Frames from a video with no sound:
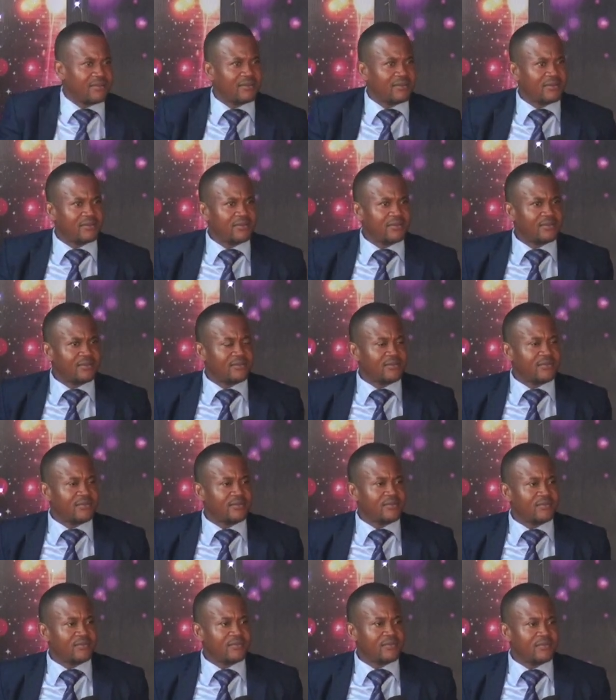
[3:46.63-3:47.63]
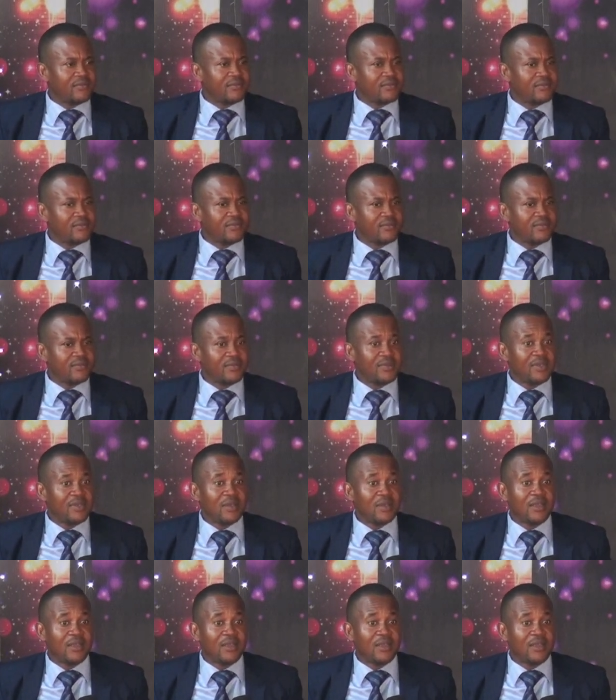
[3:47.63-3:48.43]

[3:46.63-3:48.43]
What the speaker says: No one is speaking in this clip.